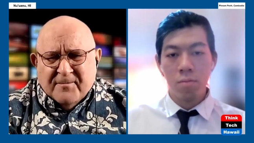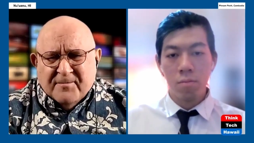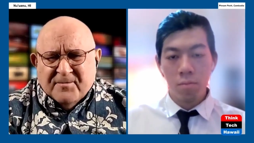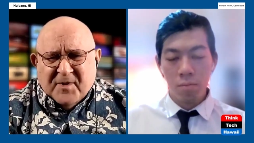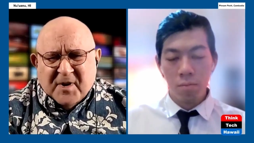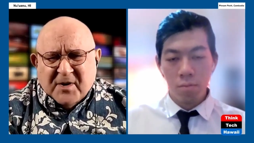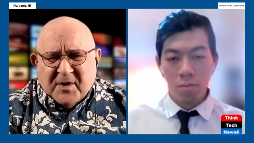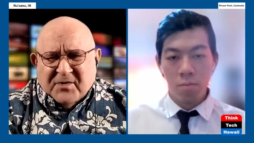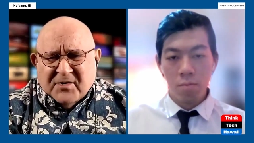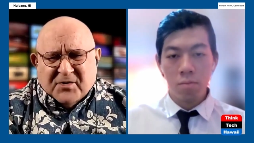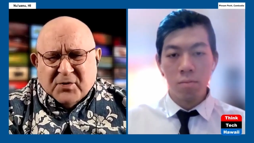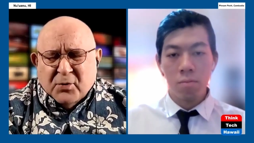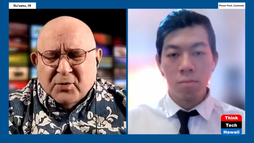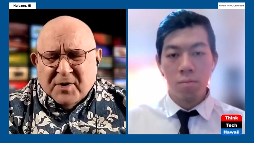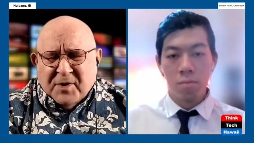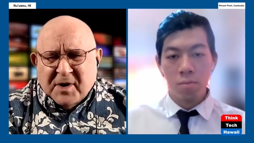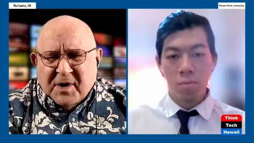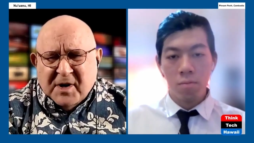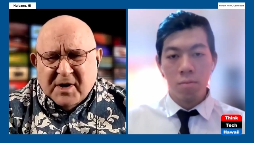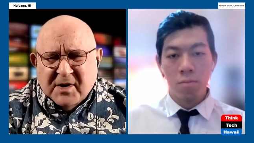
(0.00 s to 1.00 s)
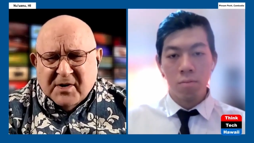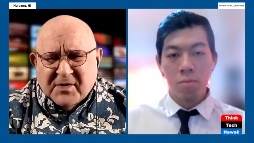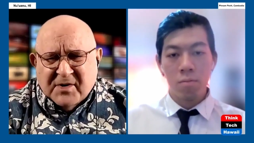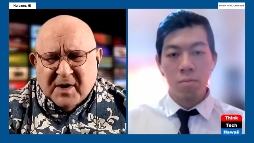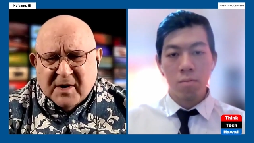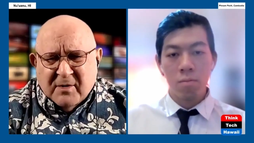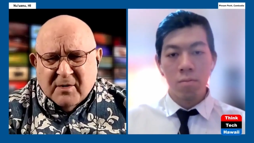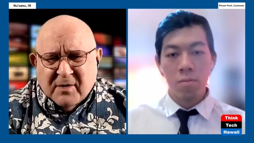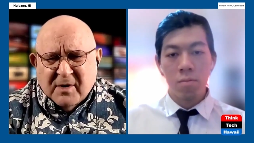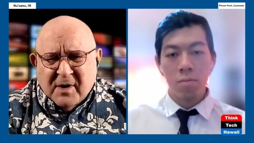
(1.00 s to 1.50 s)
Speaker 1: they're Sudanese,
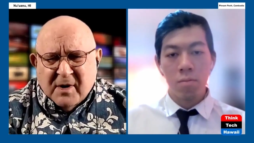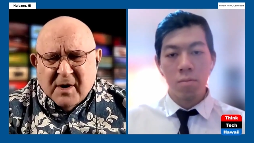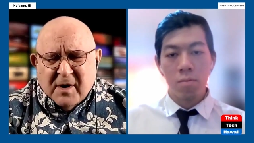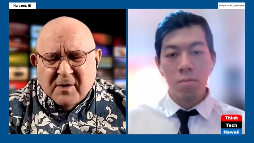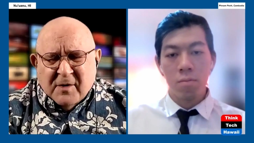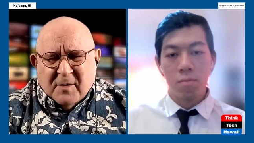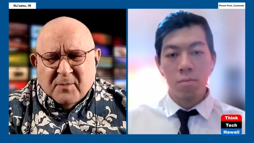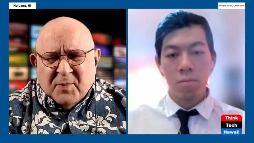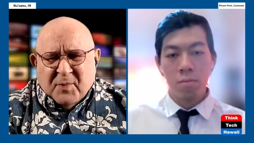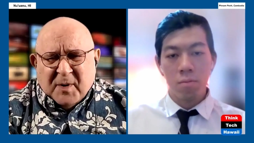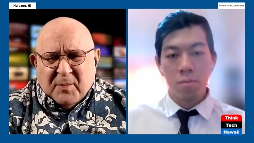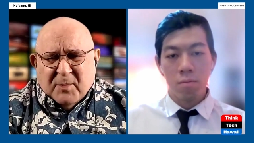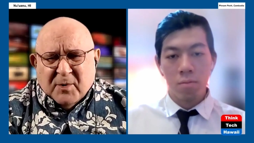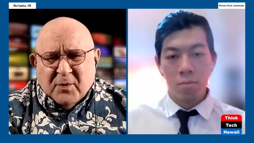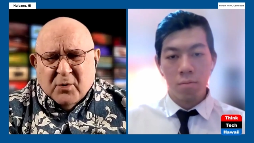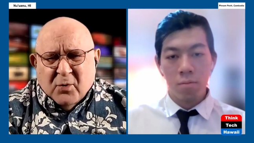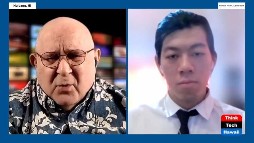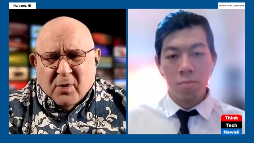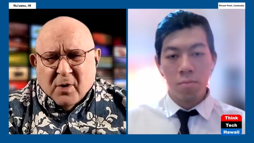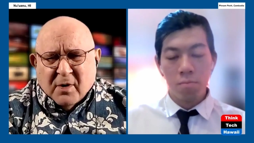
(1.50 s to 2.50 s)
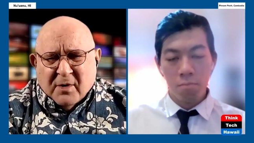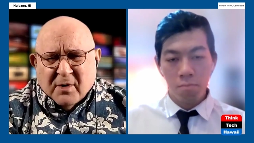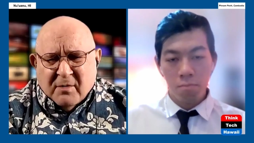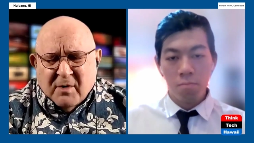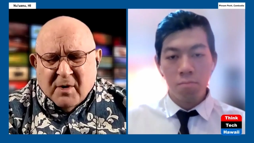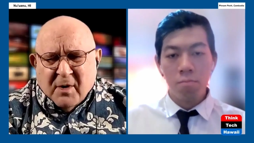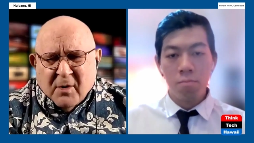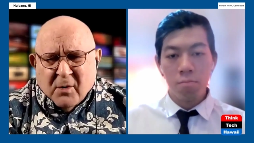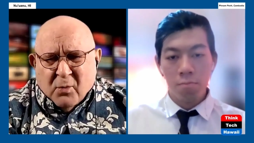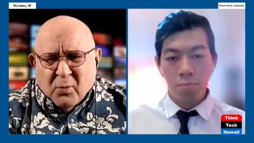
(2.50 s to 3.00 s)
and the people who are
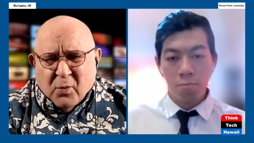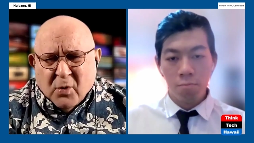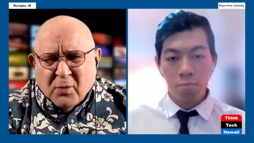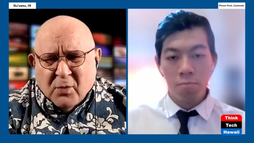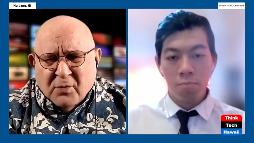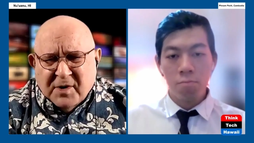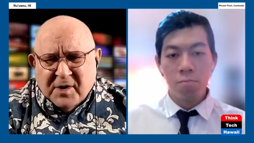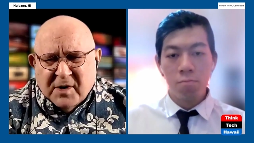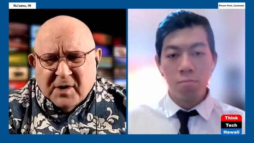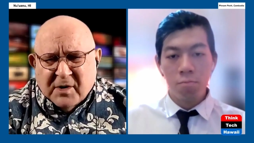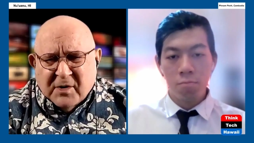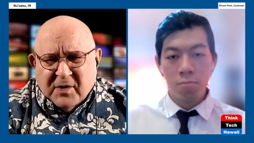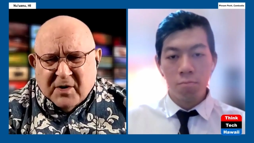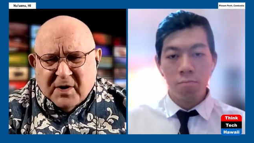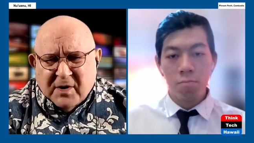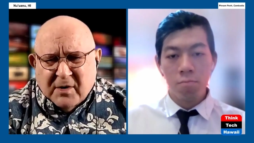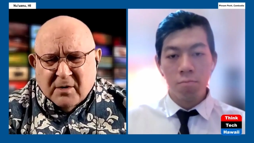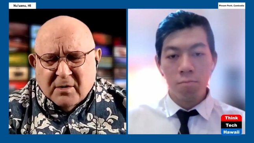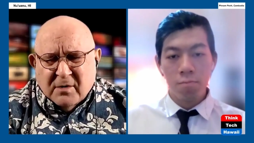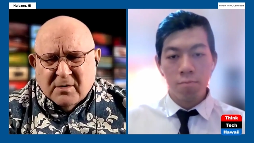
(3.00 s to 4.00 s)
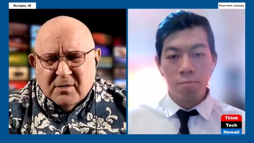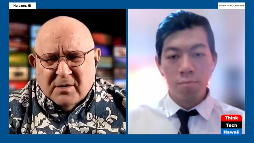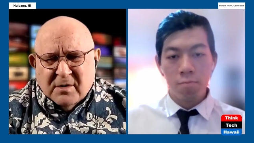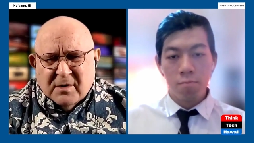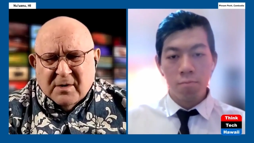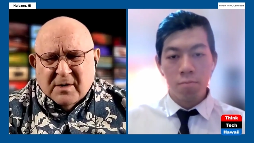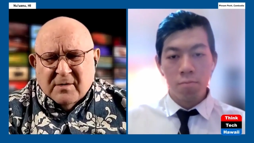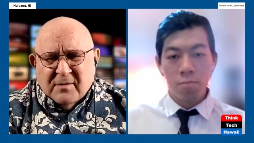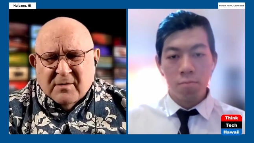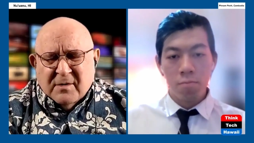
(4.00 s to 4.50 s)
wounded and killed
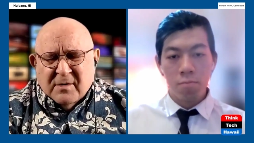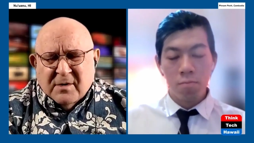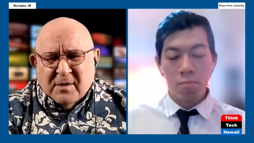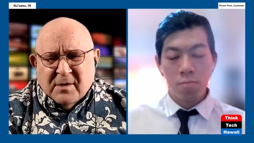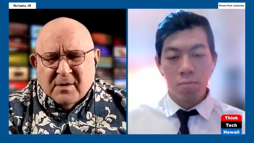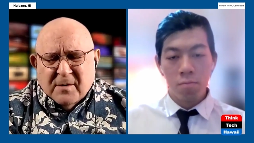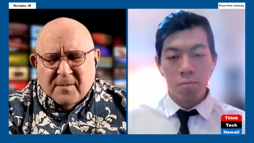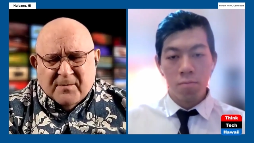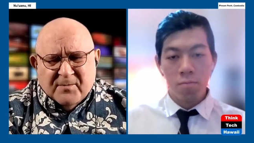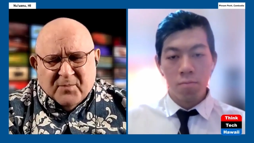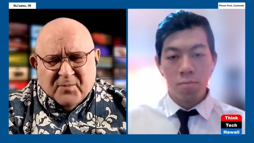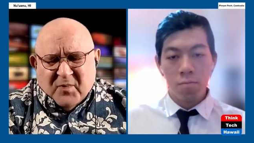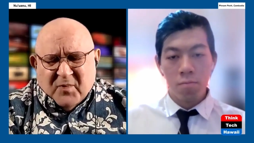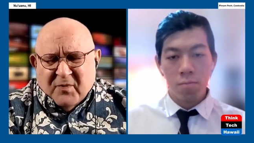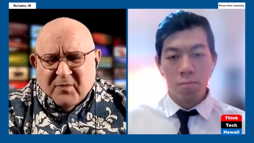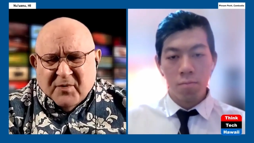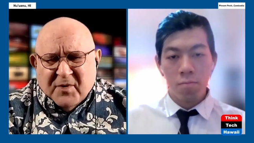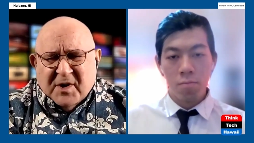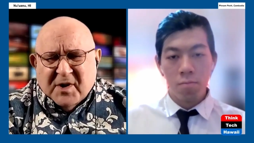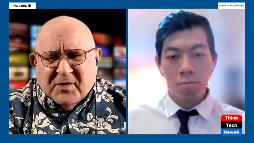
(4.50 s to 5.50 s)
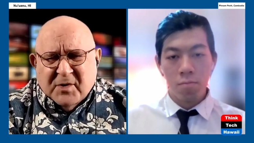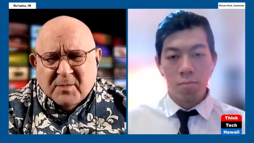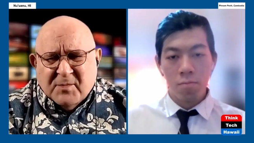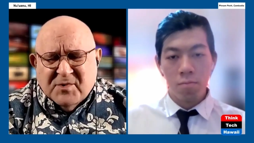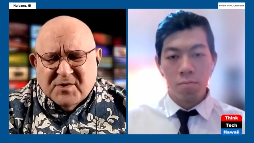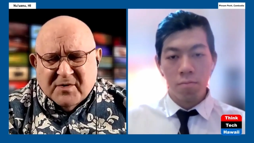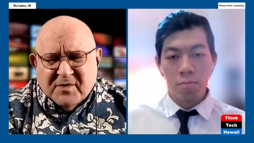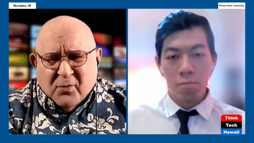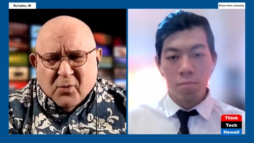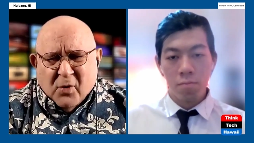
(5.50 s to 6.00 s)
and um, the
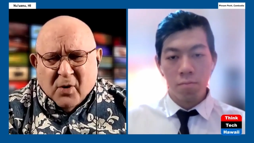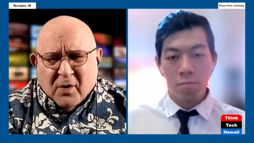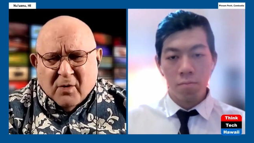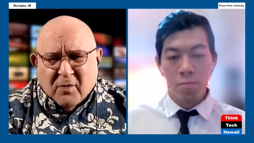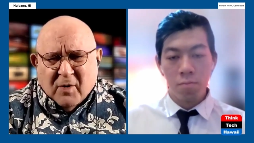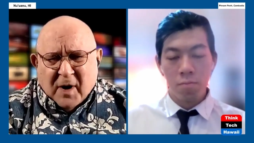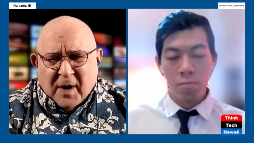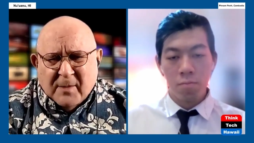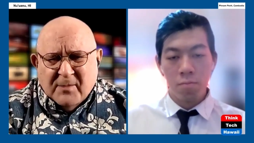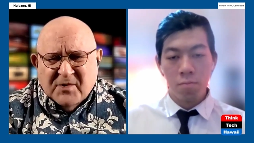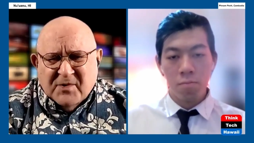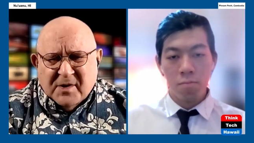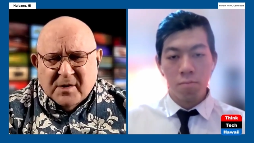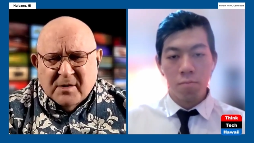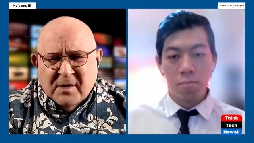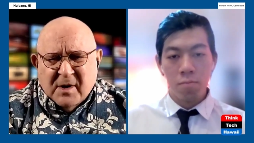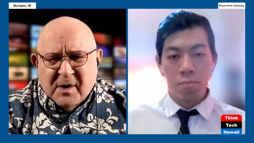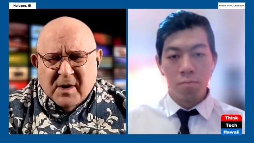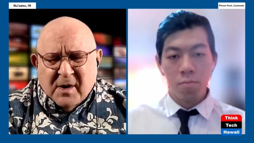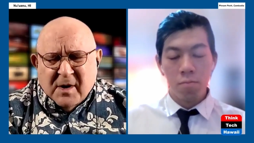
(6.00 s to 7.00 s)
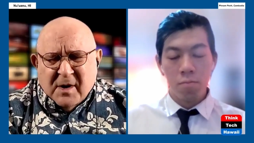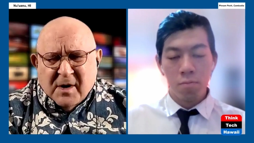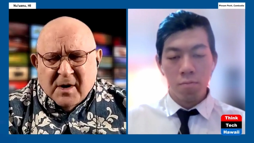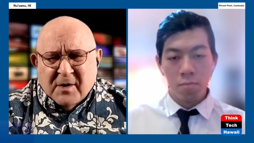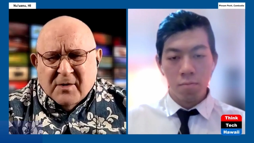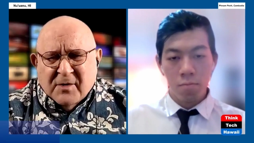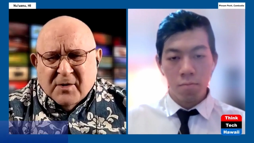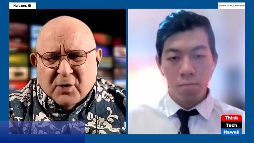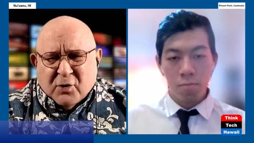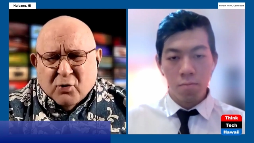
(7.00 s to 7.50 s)
victims of war crimes in
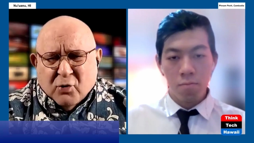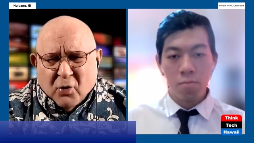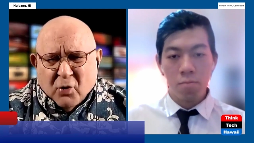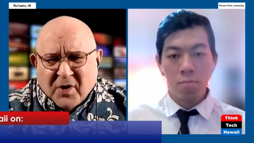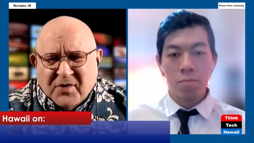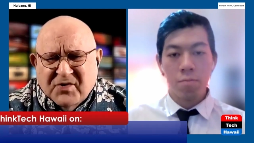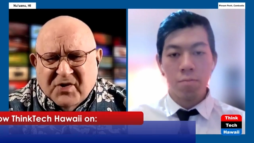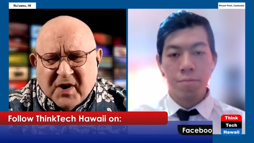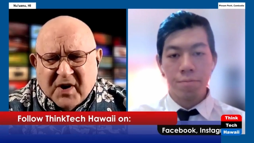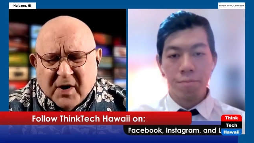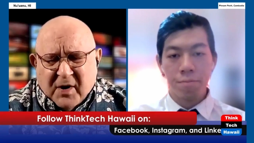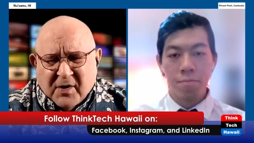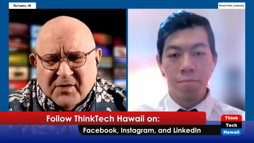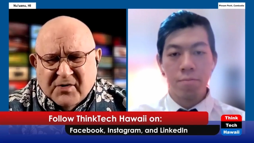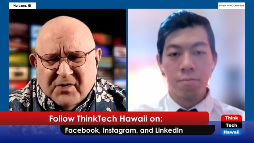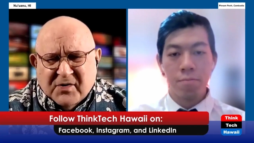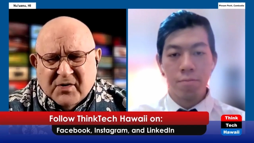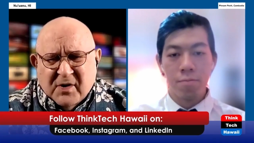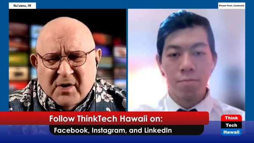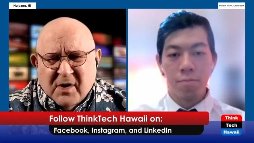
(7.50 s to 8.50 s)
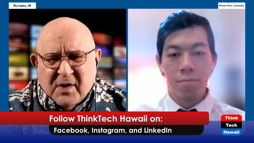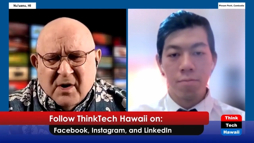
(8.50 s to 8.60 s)
in the crosshairs